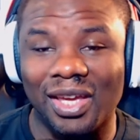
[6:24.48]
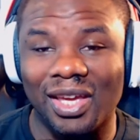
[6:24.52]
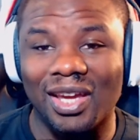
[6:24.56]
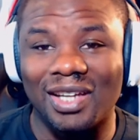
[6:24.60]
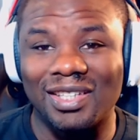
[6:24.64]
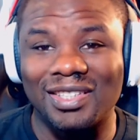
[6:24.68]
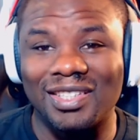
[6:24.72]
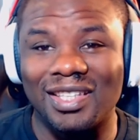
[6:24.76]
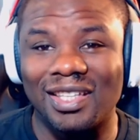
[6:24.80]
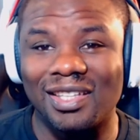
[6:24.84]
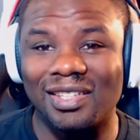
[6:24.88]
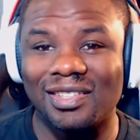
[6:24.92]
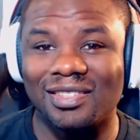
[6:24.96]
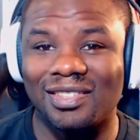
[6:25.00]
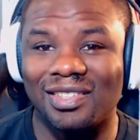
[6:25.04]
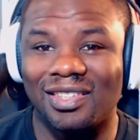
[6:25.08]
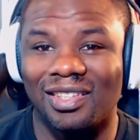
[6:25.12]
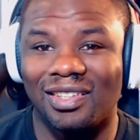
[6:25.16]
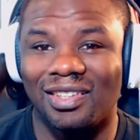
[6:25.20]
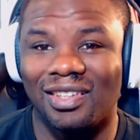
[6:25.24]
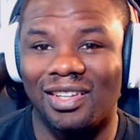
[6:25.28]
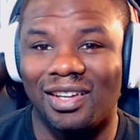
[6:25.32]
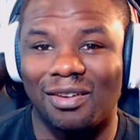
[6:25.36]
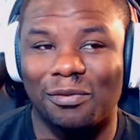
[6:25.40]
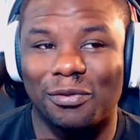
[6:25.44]
guys, that's
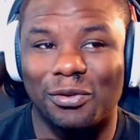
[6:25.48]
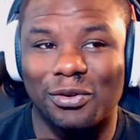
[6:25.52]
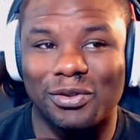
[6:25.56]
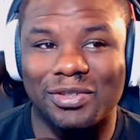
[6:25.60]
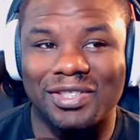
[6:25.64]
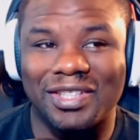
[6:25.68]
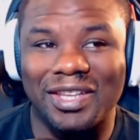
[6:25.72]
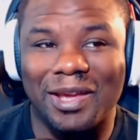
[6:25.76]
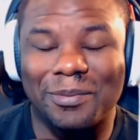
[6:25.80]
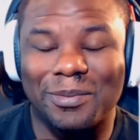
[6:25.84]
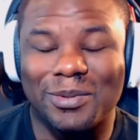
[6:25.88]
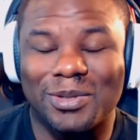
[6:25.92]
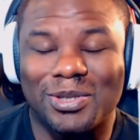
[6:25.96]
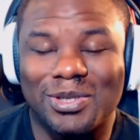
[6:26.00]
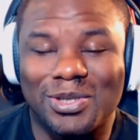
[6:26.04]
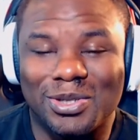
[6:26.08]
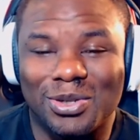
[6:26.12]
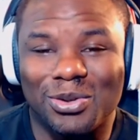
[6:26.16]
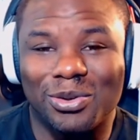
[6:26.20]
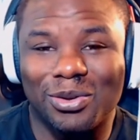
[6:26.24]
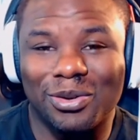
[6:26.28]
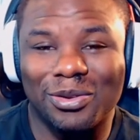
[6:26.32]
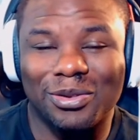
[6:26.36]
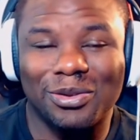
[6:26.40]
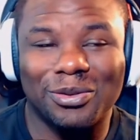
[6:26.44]
the uh, first
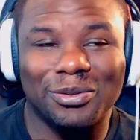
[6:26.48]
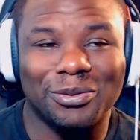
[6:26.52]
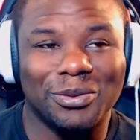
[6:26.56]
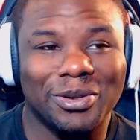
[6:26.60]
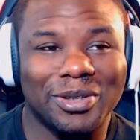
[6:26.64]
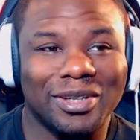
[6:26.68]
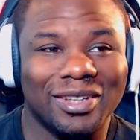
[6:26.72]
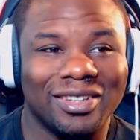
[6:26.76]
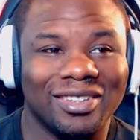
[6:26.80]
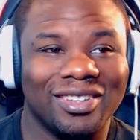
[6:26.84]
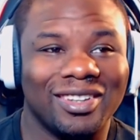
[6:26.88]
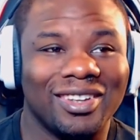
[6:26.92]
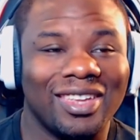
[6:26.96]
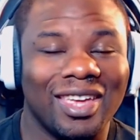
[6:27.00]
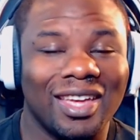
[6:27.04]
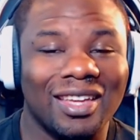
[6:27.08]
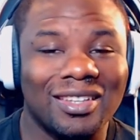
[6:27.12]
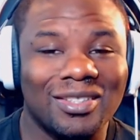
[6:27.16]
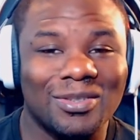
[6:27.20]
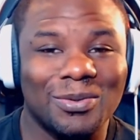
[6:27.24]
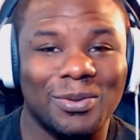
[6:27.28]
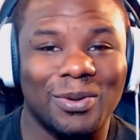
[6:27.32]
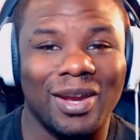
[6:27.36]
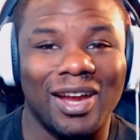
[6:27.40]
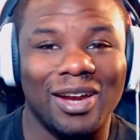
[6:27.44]
episode of The Rook, and
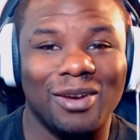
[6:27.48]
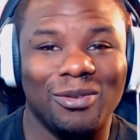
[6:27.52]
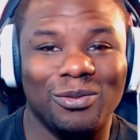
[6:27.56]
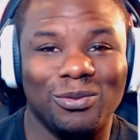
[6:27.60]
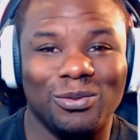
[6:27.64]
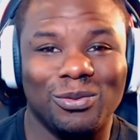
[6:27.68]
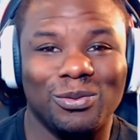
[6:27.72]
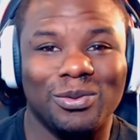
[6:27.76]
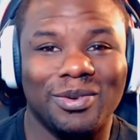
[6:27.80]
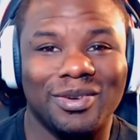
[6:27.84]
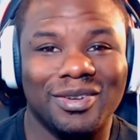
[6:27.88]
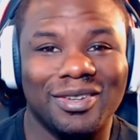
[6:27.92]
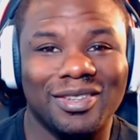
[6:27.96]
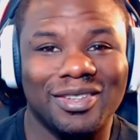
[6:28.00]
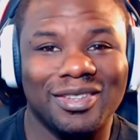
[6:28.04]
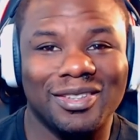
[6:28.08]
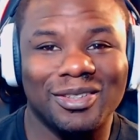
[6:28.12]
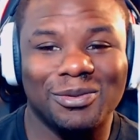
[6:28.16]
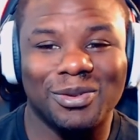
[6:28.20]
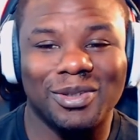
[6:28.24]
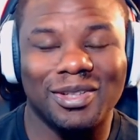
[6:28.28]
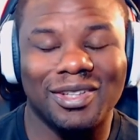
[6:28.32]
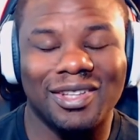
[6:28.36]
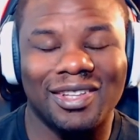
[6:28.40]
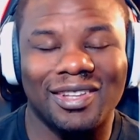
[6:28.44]
guess what? I really,
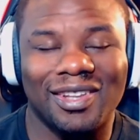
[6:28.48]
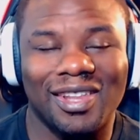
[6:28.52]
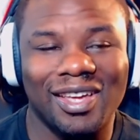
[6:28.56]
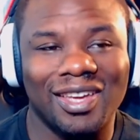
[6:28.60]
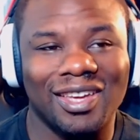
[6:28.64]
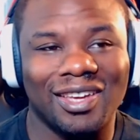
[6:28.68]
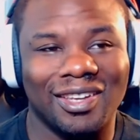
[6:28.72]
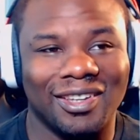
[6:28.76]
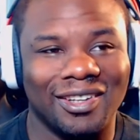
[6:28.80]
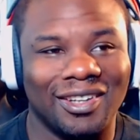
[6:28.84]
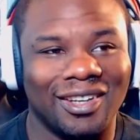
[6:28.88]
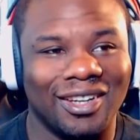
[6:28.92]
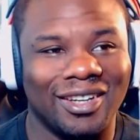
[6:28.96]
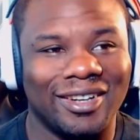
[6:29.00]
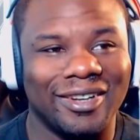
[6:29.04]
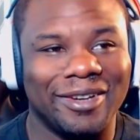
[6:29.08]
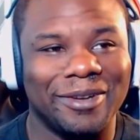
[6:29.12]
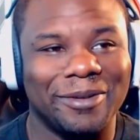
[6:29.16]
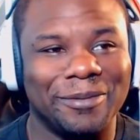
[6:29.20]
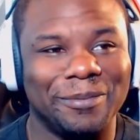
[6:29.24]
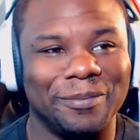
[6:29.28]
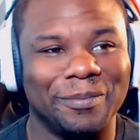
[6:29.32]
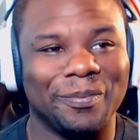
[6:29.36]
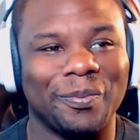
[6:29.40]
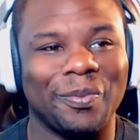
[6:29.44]
really like it.
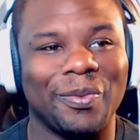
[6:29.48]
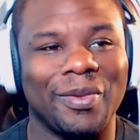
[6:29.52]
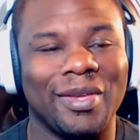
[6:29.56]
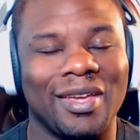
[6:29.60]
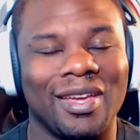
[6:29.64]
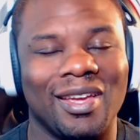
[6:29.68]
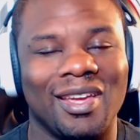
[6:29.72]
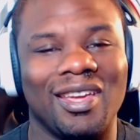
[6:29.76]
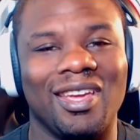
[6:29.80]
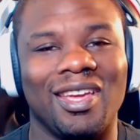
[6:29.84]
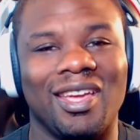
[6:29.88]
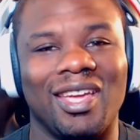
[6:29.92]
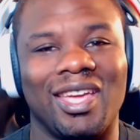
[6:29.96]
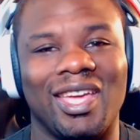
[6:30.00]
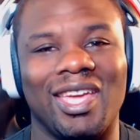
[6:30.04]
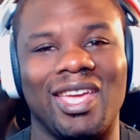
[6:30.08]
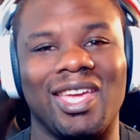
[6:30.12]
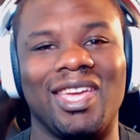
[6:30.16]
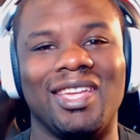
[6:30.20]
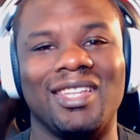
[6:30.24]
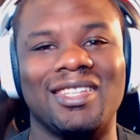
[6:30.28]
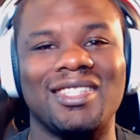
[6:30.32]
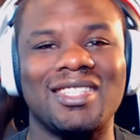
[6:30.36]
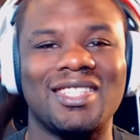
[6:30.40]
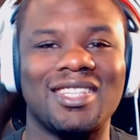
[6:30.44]
Um,
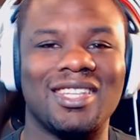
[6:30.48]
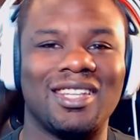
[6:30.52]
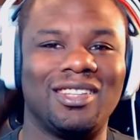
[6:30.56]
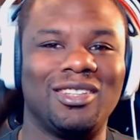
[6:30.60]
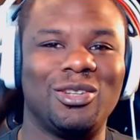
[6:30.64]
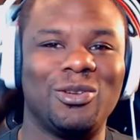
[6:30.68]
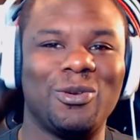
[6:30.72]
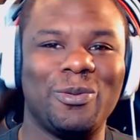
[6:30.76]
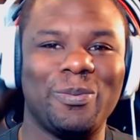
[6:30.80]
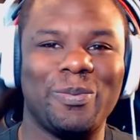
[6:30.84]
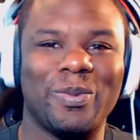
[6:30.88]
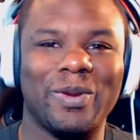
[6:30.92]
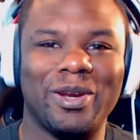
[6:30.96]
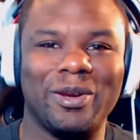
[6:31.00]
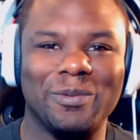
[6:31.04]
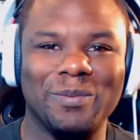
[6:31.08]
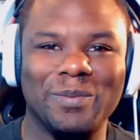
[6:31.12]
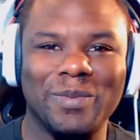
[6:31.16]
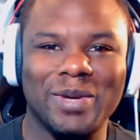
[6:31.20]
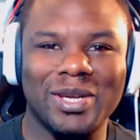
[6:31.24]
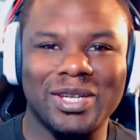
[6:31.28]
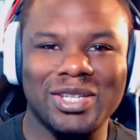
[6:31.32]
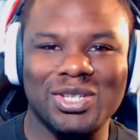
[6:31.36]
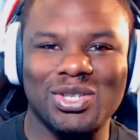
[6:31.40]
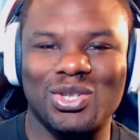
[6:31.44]
it's a little bit of
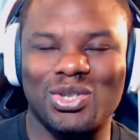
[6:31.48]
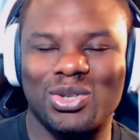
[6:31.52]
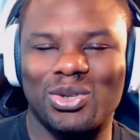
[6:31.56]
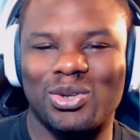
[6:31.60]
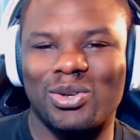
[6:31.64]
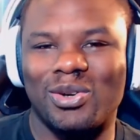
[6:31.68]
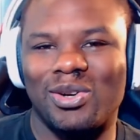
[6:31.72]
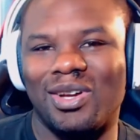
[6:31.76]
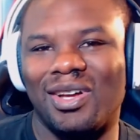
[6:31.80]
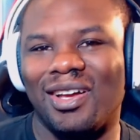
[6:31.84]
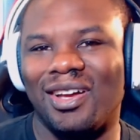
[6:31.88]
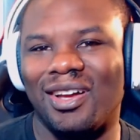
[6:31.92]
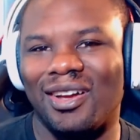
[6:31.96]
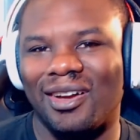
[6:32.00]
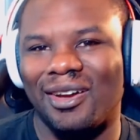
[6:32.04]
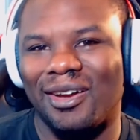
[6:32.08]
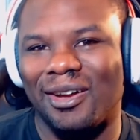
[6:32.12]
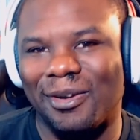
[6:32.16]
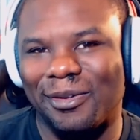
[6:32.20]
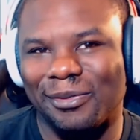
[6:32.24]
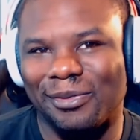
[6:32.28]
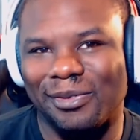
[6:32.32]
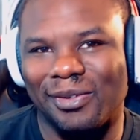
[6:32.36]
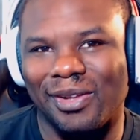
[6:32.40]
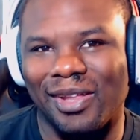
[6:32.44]
mixture
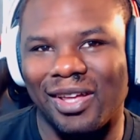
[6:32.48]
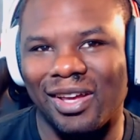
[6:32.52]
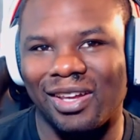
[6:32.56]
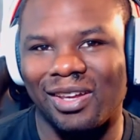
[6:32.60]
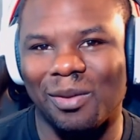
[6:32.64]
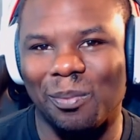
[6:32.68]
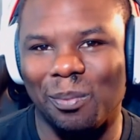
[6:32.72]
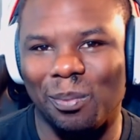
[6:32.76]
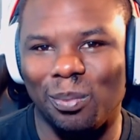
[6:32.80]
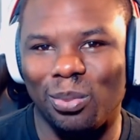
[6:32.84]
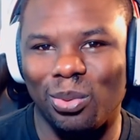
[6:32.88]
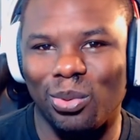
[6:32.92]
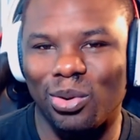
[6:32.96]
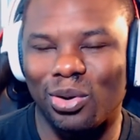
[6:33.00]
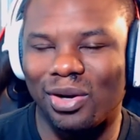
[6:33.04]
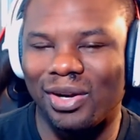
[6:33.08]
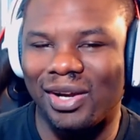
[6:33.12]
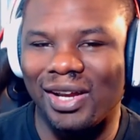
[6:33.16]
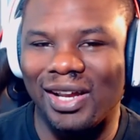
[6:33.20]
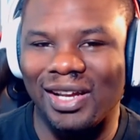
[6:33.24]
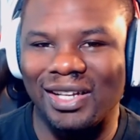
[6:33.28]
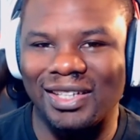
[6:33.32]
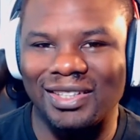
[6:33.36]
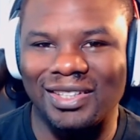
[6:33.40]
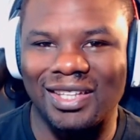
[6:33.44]
of like Bourne
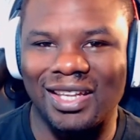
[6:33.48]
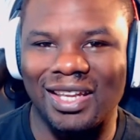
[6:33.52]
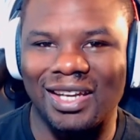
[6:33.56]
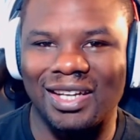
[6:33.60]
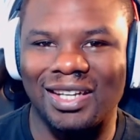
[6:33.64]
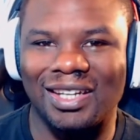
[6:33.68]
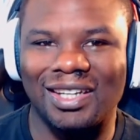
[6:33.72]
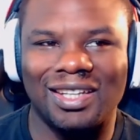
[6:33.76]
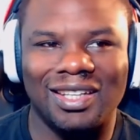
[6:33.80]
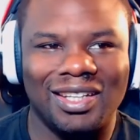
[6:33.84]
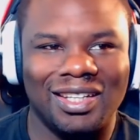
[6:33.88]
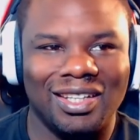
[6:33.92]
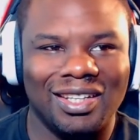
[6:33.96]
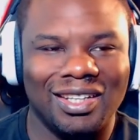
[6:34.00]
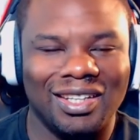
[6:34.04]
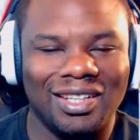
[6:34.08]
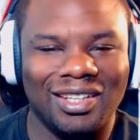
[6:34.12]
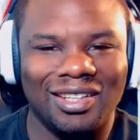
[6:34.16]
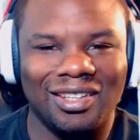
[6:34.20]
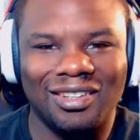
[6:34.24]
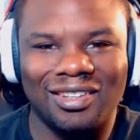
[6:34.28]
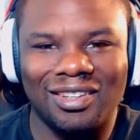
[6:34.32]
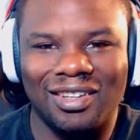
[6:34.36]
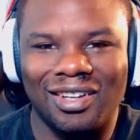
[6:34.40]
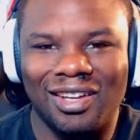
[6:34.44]

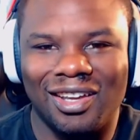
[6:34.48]
Identity,